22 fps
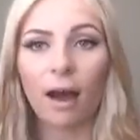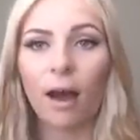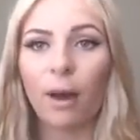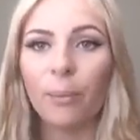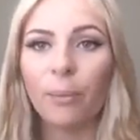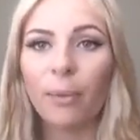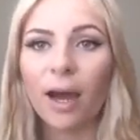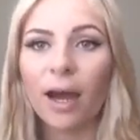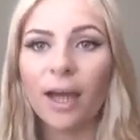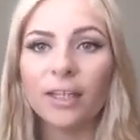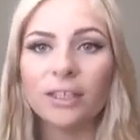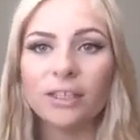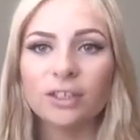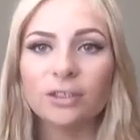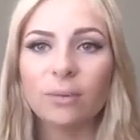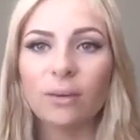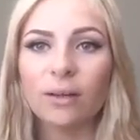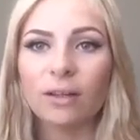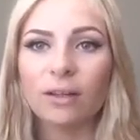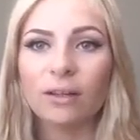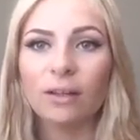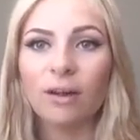I just
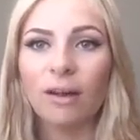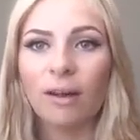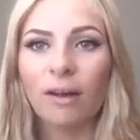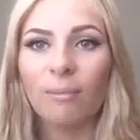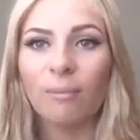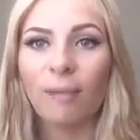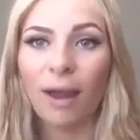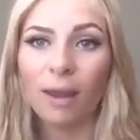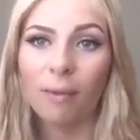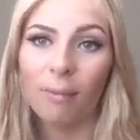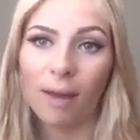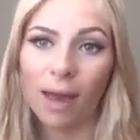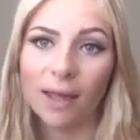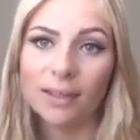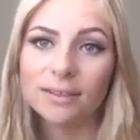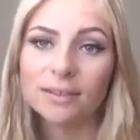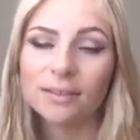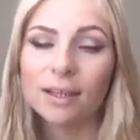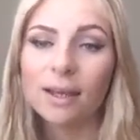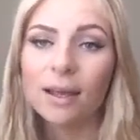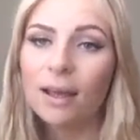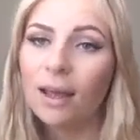want to look my
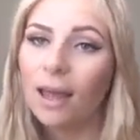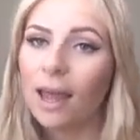best.